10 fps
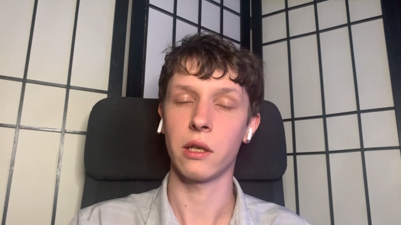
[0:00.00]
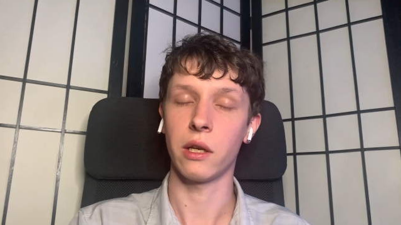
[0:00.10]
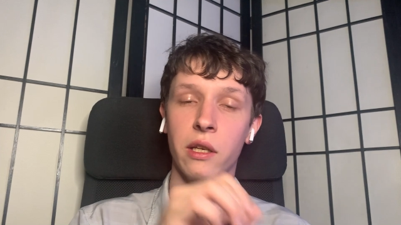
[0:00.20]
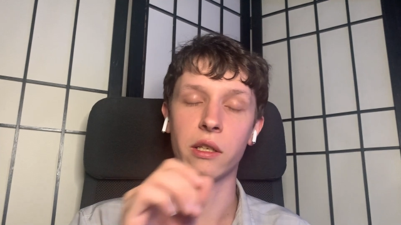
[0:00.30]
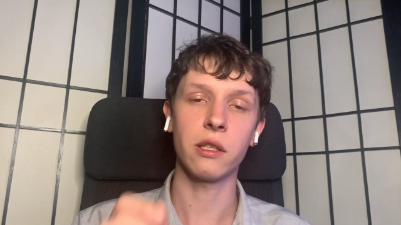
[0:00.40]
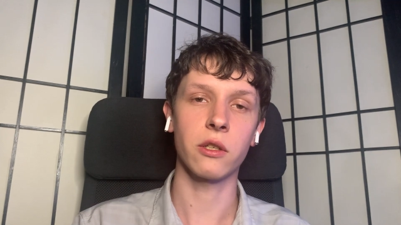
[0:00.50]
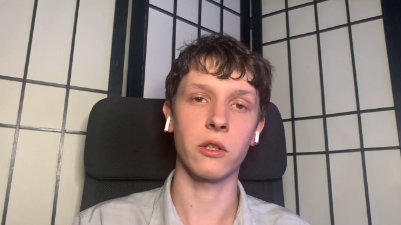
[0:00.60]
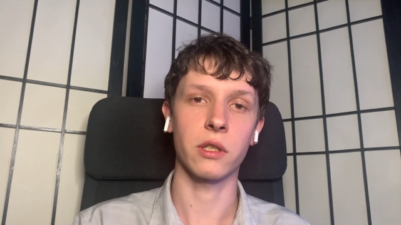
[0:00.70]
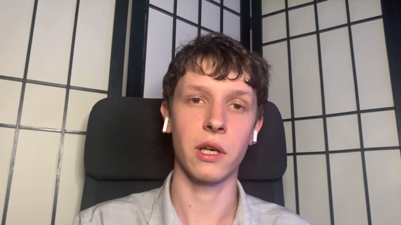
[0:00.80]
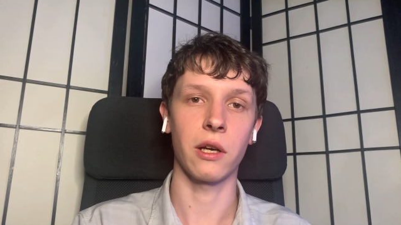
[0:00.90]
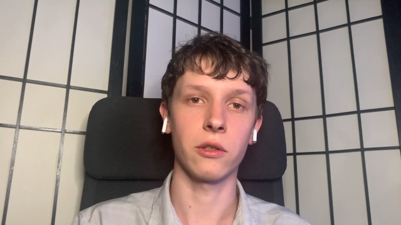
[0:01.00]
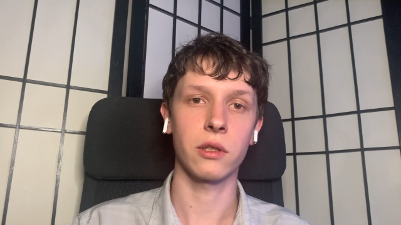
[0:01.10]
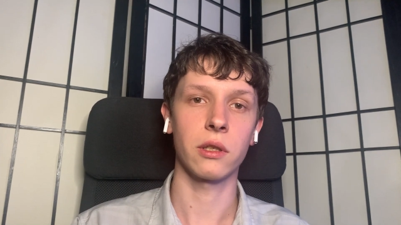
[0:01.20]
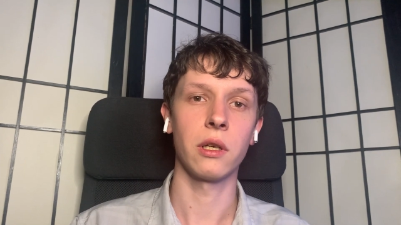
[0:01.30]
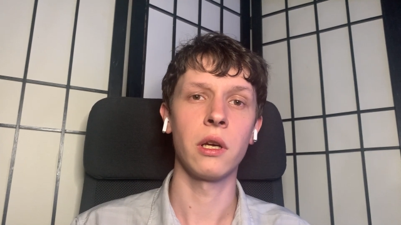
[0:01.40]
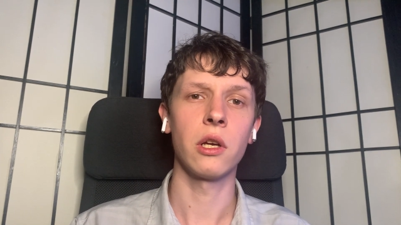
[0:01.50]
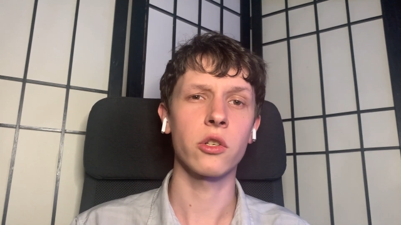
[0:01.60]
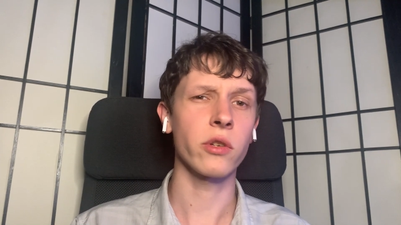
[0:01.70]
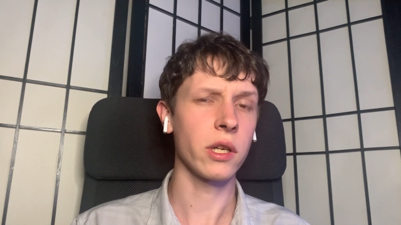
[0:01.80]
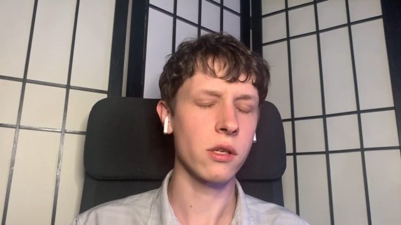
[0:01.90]
and discard tiles,
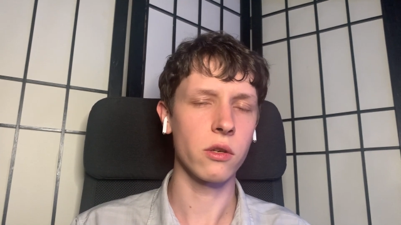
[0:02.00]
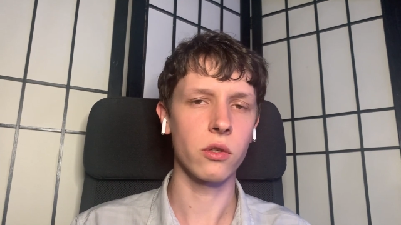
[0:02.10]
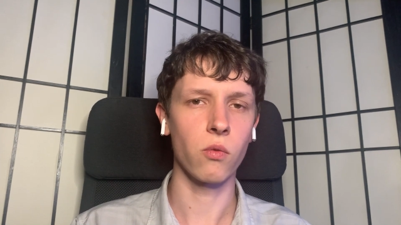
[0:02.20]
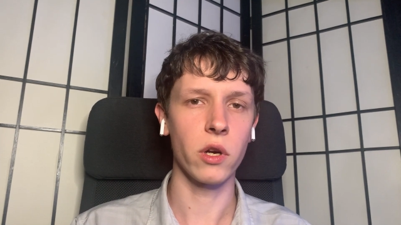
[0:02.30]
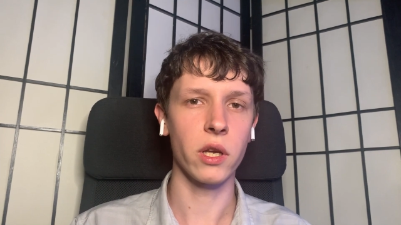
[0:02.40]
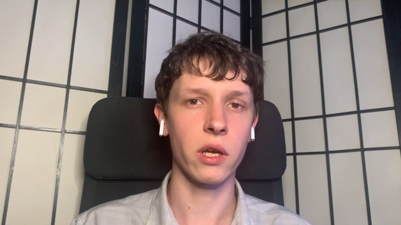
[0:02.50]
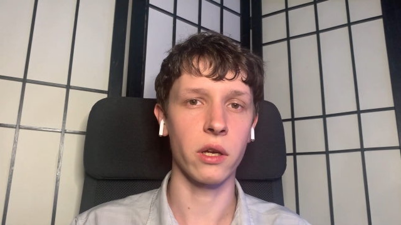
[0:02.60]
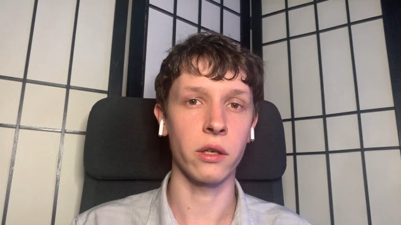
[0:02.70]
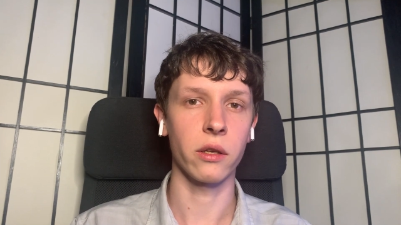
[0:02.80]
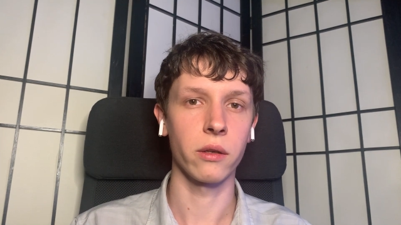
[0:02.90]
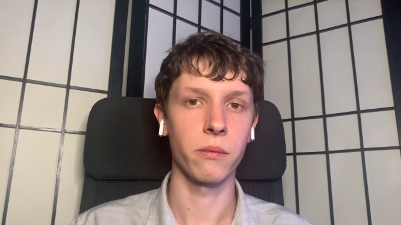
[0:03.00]
try to use one hand.